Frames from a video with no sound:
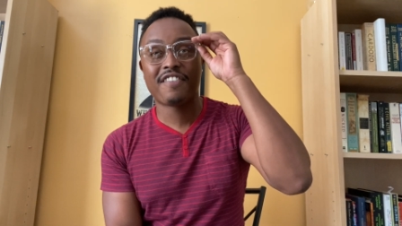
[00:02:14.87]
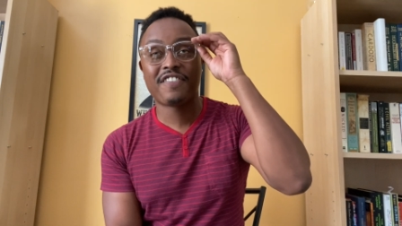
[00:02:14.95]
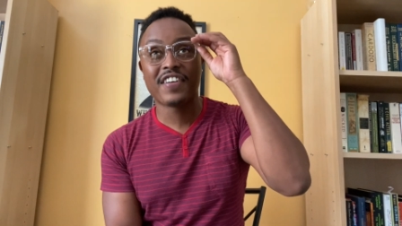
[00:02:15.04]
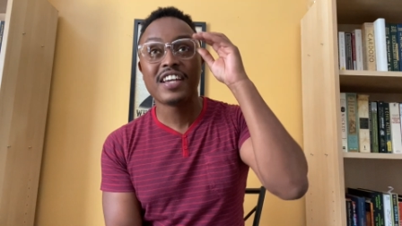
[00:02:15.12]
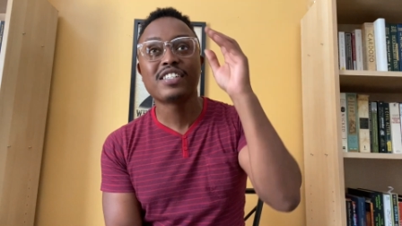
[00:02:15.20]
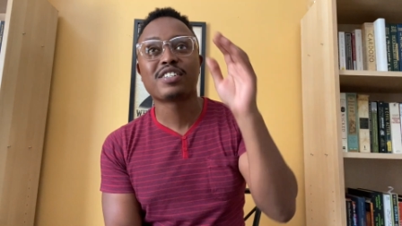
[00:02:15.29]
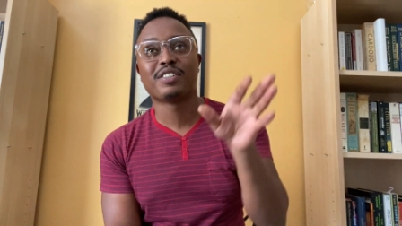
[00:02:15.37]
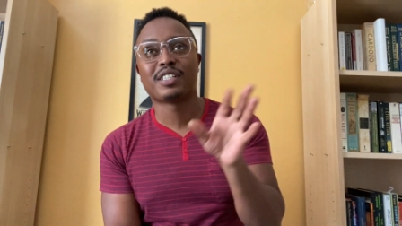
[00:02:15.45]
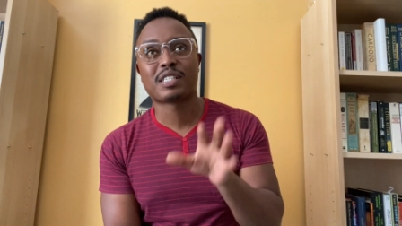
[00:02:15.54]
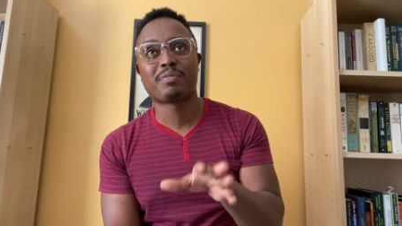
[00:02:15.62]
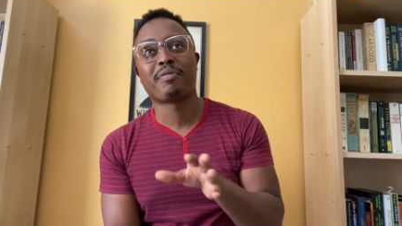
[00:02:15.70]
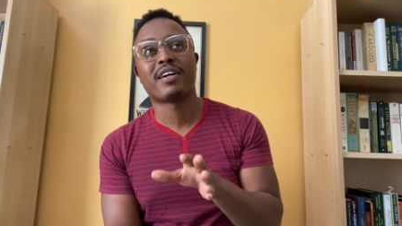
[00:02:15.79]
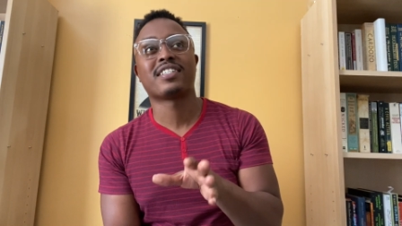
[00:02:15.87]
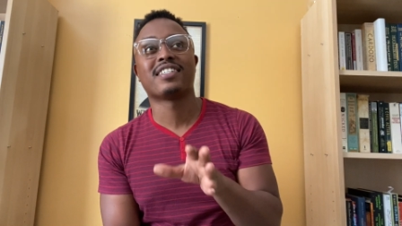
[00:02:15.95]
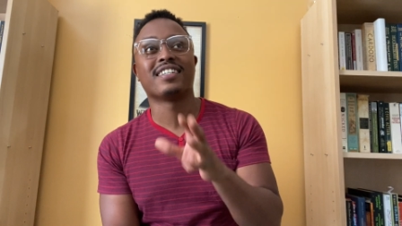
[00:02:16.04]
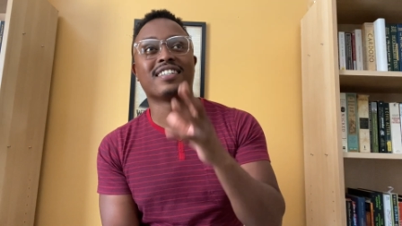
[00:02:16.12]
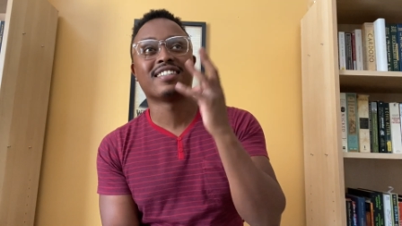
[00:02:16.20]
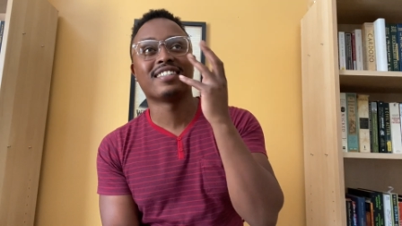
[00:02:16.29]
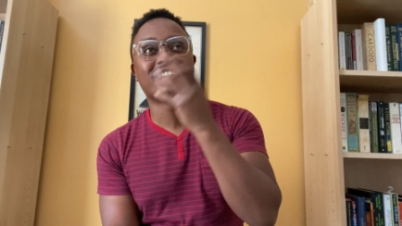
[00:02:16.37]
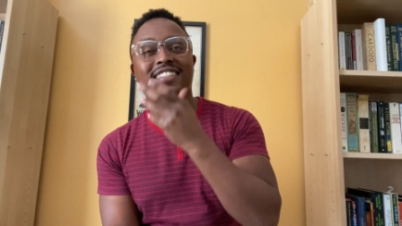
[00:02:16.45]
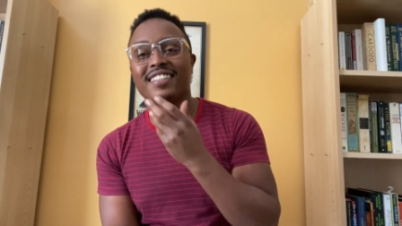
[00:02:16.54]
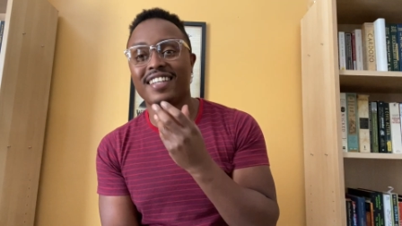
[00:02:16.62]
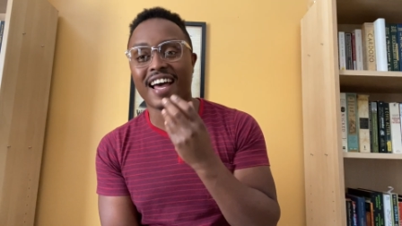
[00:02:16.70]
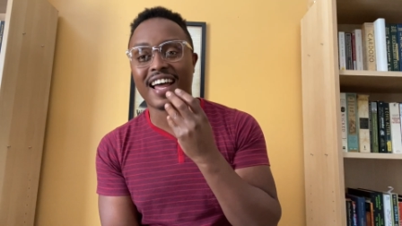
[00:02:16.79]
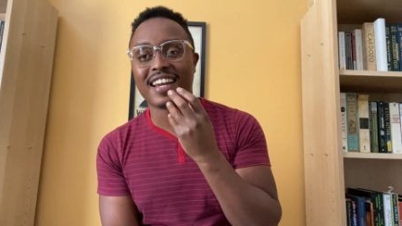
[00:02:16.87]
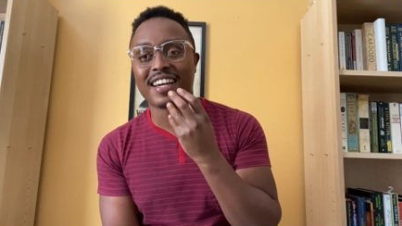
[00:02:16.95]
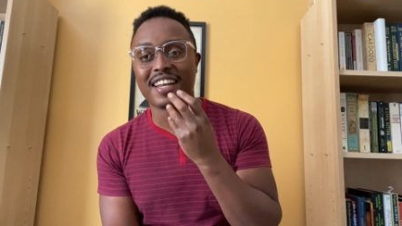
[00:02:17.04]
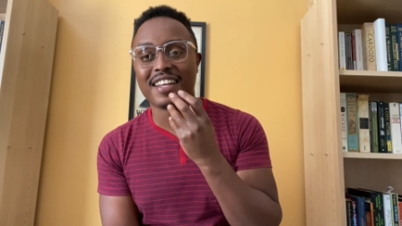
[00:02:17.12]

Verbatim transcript: facial expressions that